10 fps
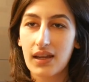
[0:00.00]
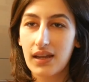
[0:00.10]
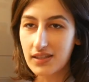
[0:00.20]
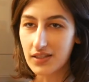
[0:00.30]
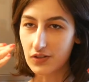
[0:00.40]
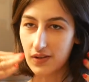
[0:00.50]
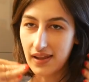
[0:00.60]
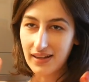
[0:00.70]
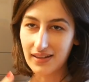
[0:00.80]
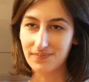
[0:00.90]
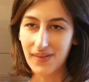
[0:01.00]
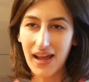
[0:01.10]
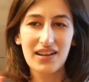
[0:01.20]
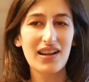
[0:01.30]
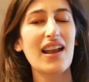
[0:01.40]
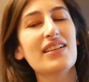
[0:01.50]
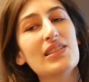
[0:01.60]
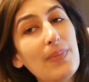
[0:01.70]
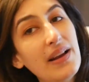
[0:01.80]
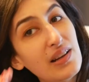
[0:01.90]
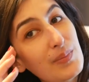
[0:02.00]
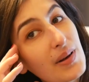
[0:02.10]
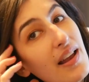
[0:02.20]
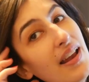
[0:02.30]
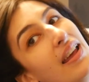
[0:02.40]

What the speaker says: it's also like, I don't know how to explain it, but